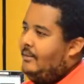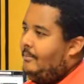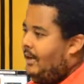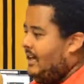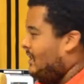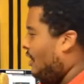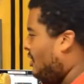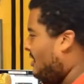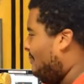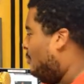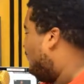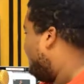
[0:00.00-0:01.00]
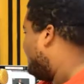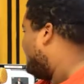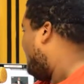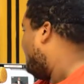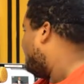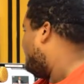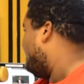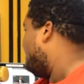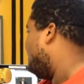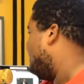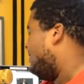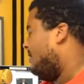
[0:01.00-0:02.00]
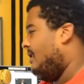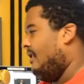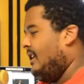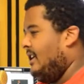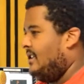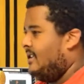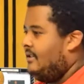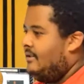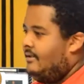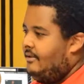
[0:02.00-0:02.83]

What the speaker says: But it's hard to move an entire city unless,